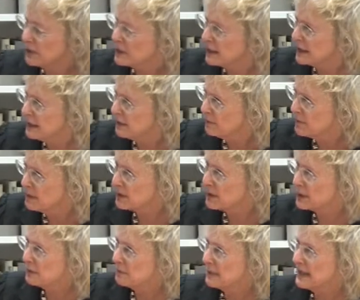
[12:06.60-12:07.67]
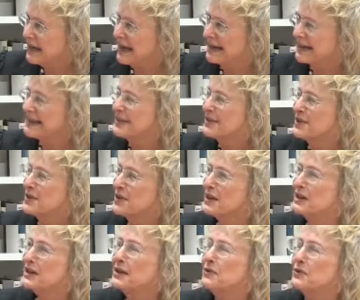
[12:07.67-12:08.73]
there saying, give me this, give me that. And so
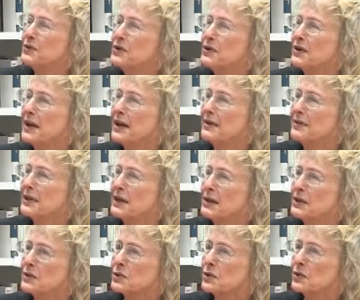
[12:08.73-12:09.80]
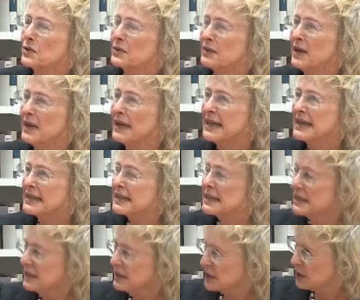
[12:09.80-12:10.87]
then if you don't have any sort of
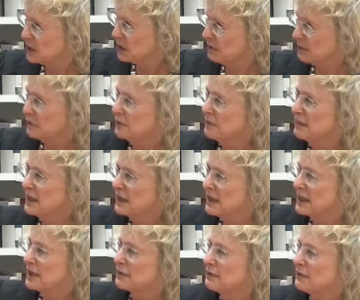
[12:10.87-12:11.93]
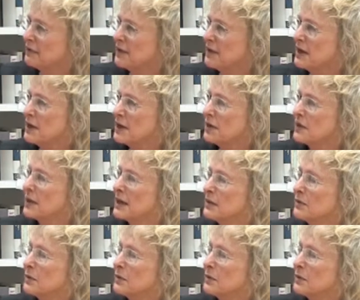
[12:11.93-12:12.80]
system for making it fair that